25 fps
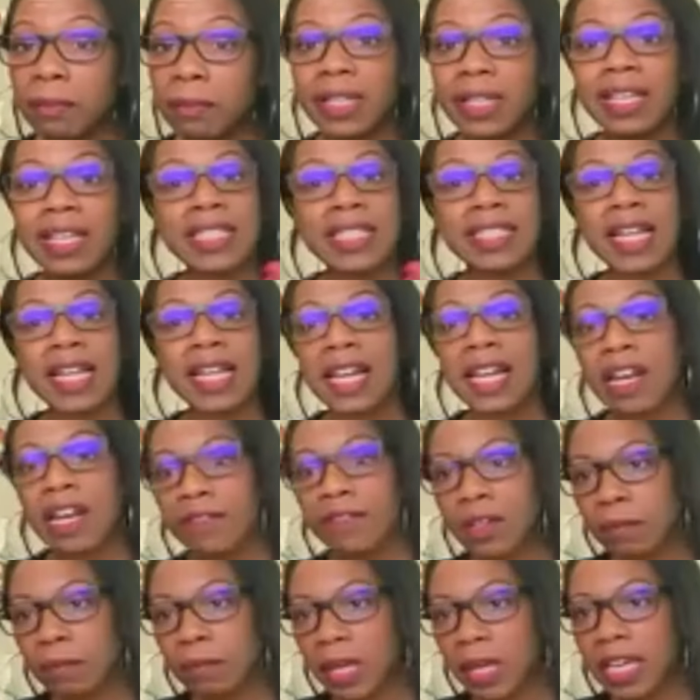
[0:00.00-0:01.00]
Because not
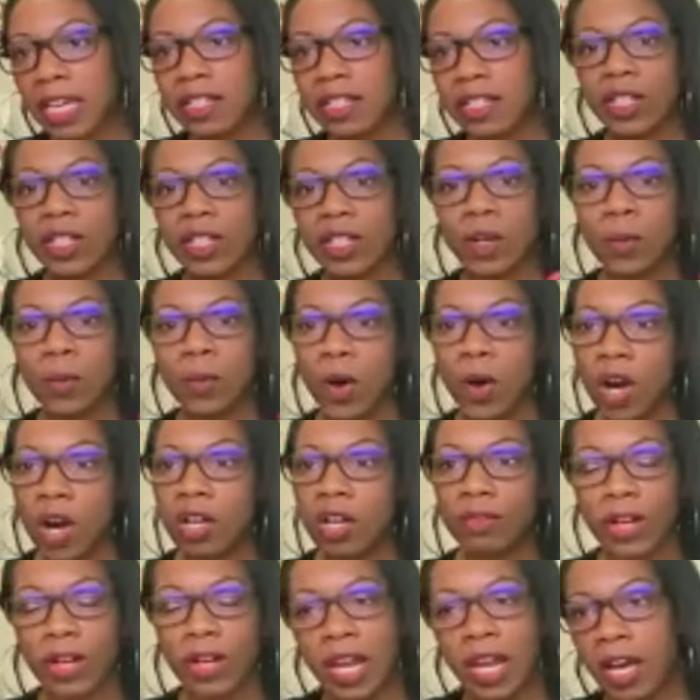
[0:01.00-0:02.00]
every man is going to walk
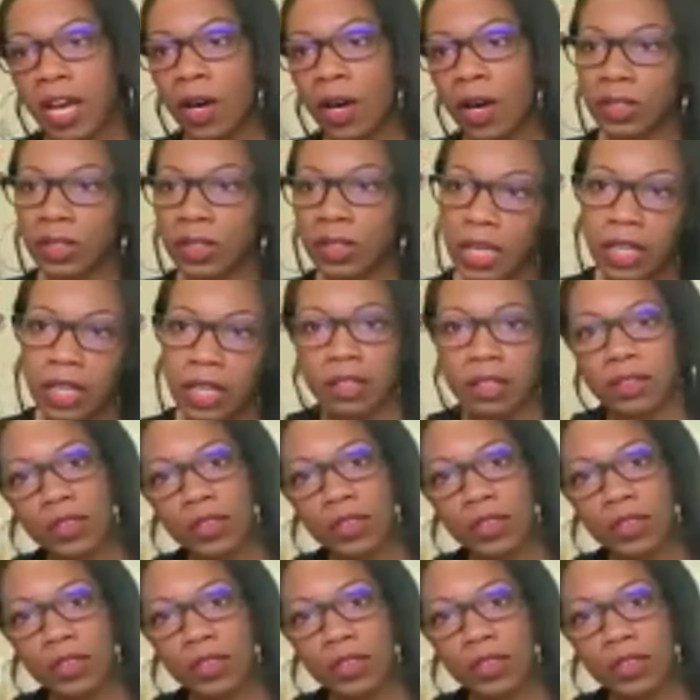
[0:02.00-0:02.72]
around like,